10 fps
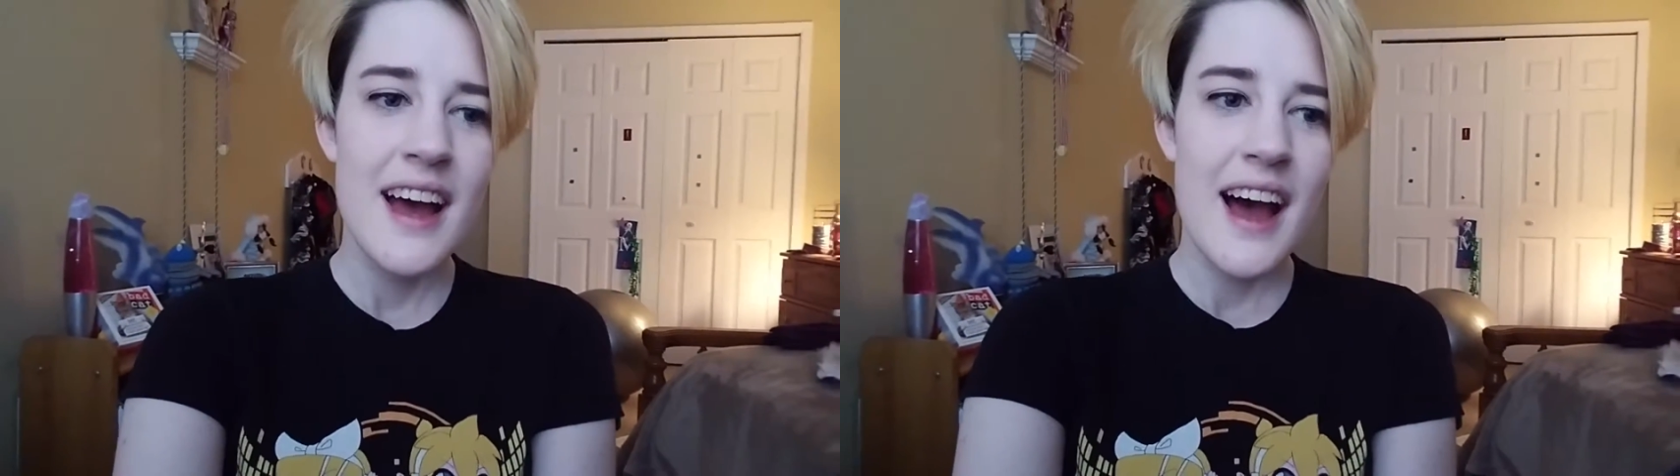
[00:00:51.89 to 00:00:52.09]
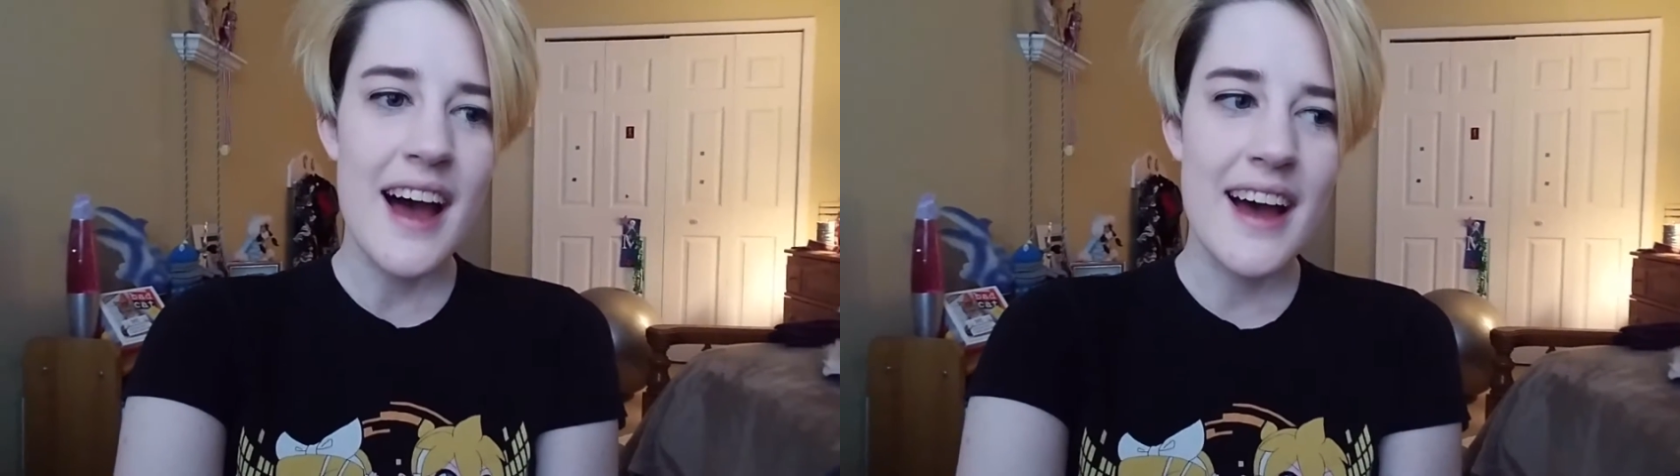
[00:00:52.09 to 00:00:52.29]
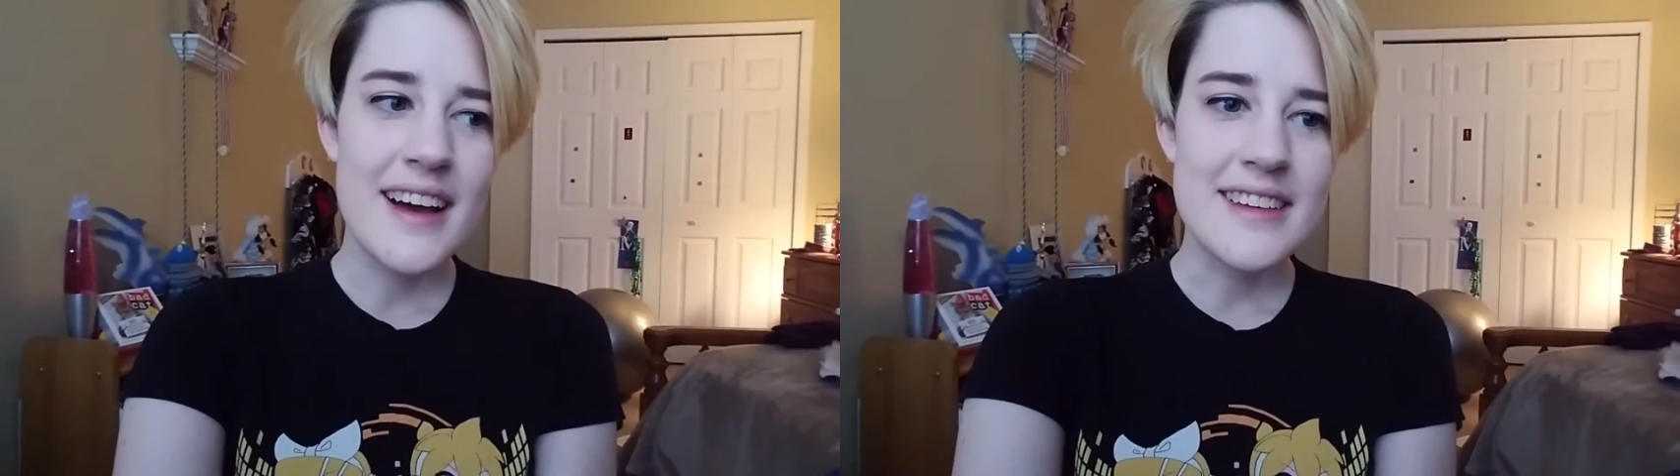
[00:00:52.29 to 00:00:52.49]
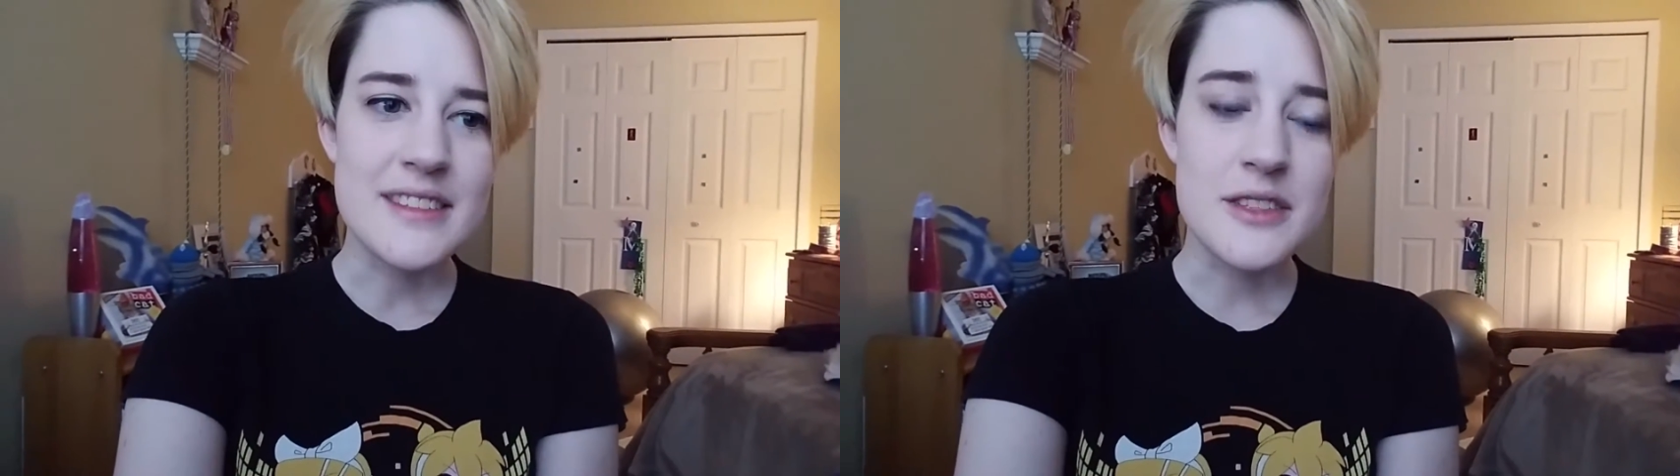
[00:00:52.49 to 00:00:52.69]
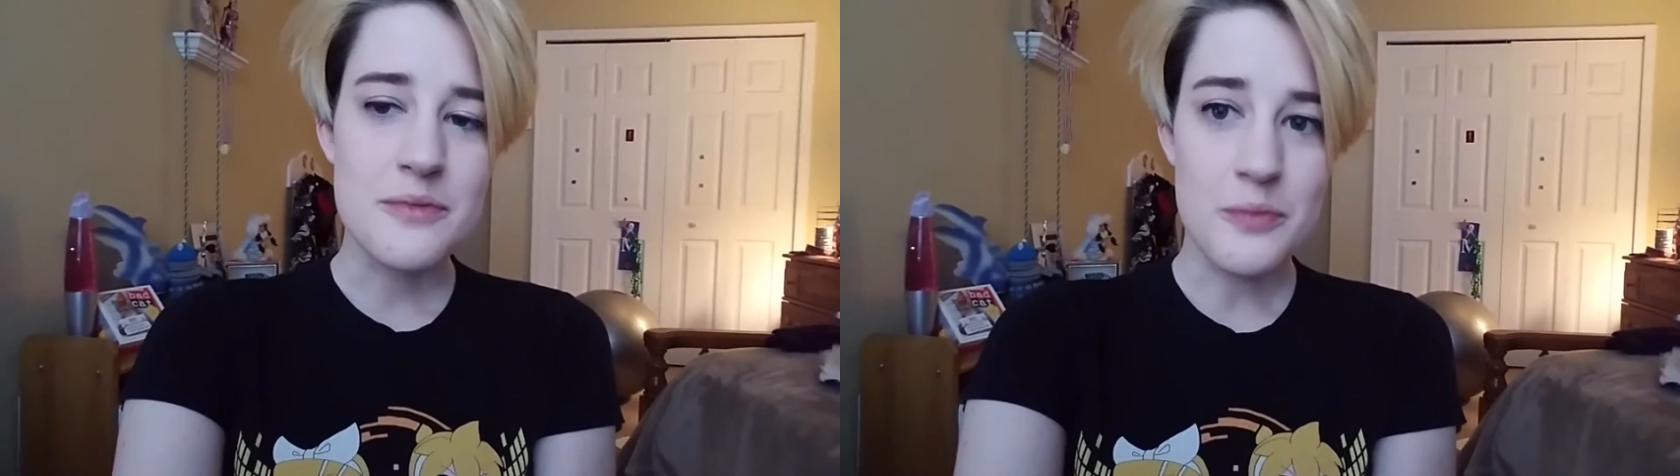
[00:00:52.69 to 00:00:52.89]

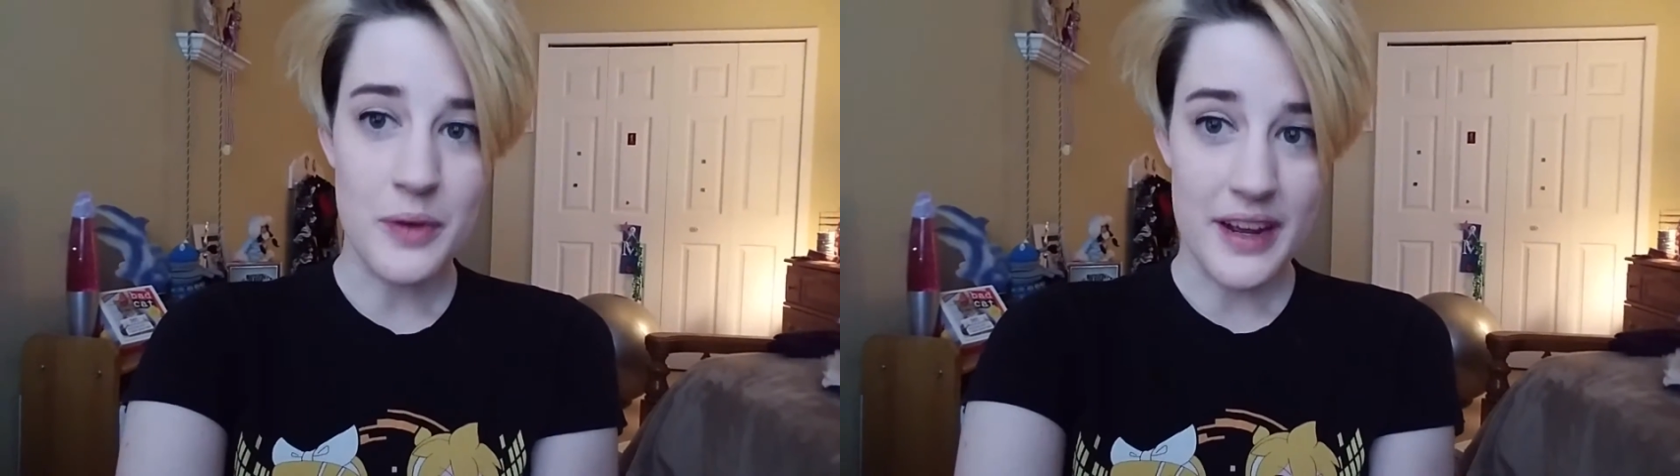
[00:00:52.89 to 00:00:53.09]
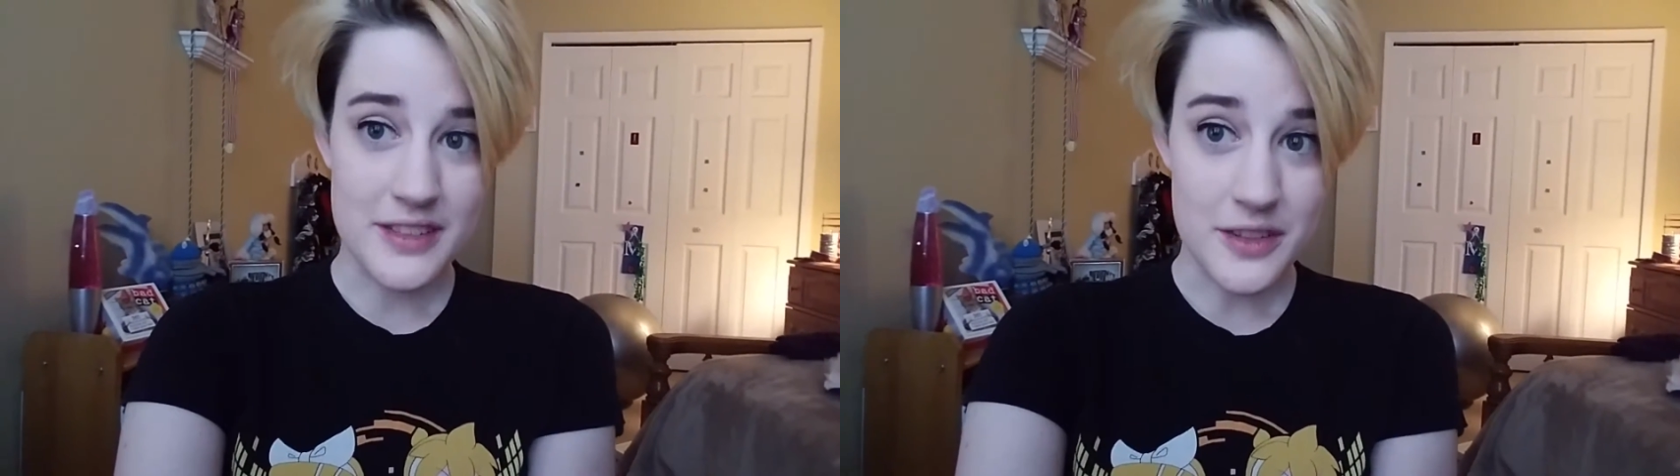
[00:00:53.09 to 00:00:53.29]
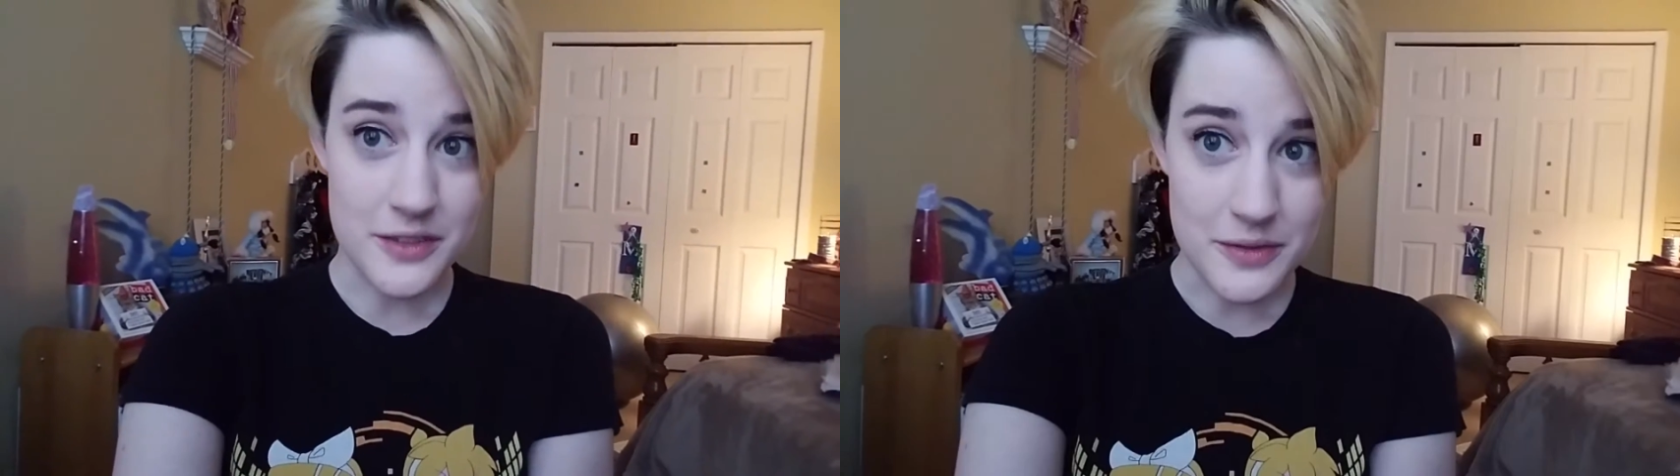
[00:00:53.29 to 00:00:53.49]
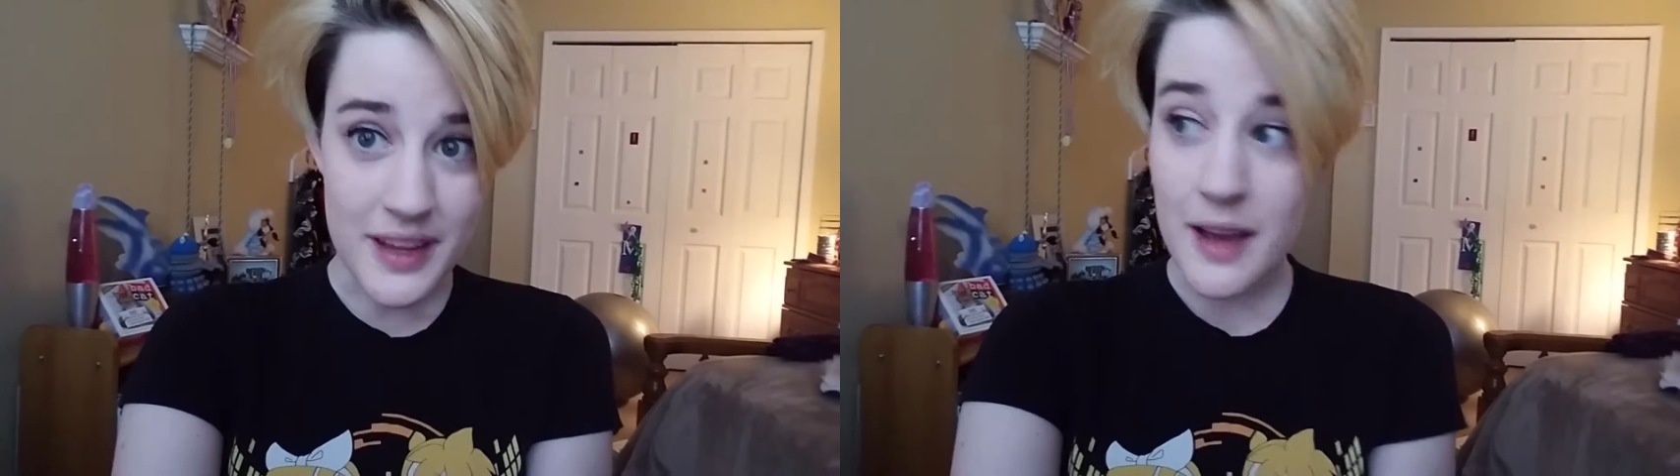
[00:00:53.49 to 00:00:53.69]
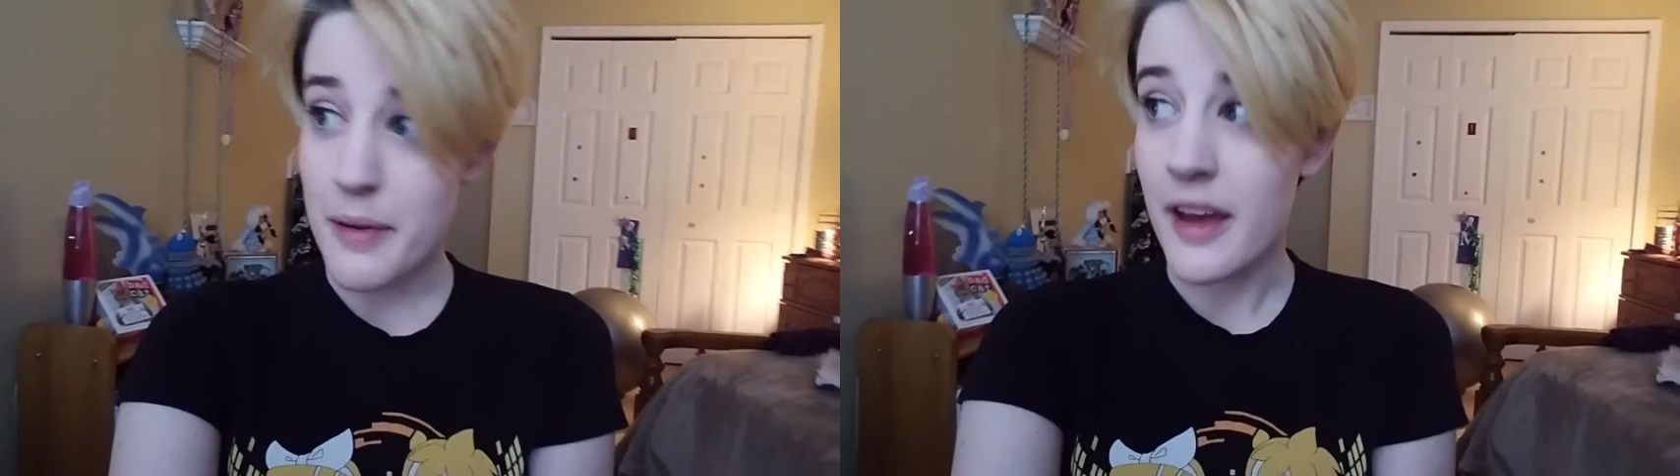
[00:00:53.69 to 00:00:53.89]
And when I started doing
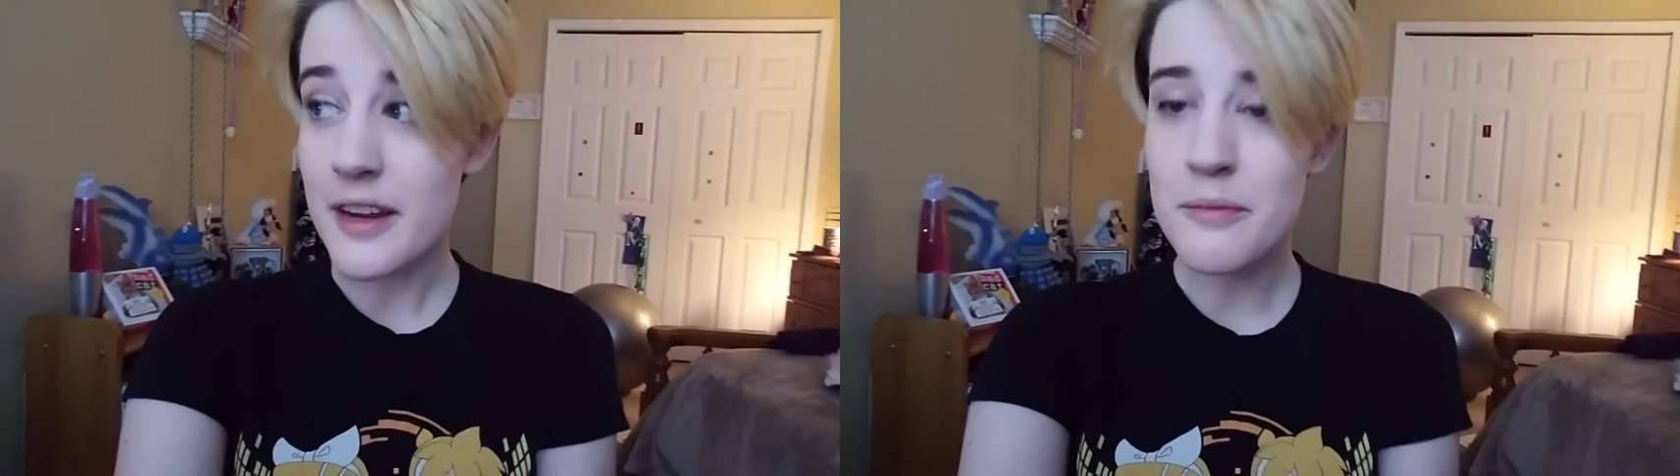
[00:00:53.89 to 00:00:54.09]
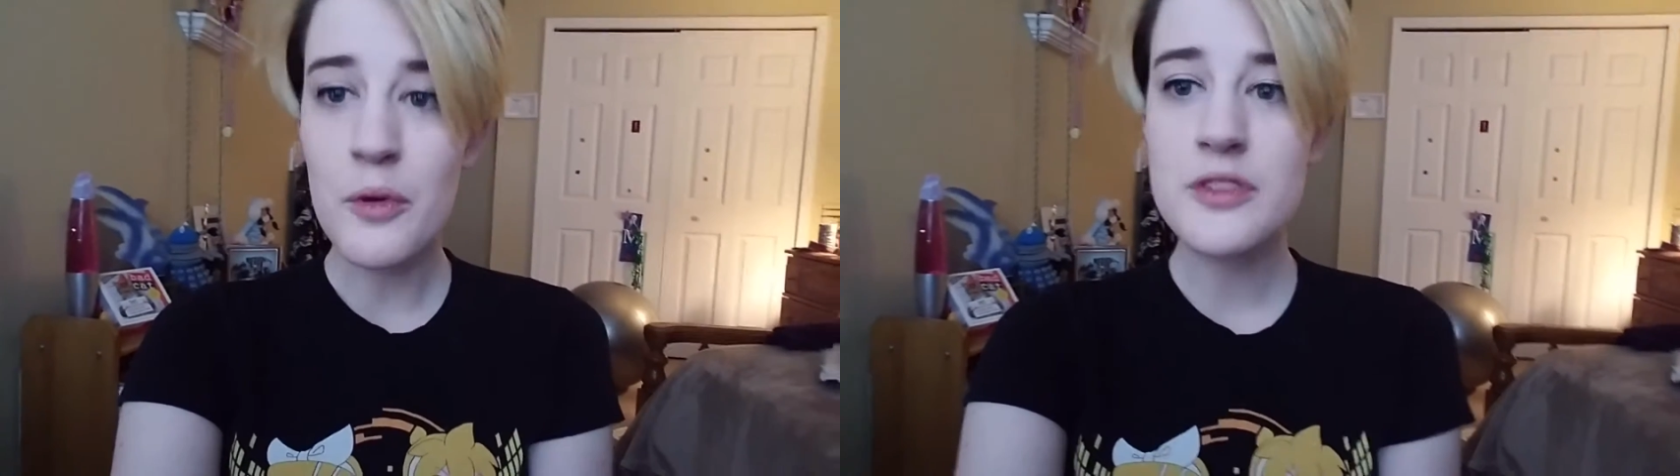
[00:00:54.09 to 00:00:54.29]
that, I panicked more.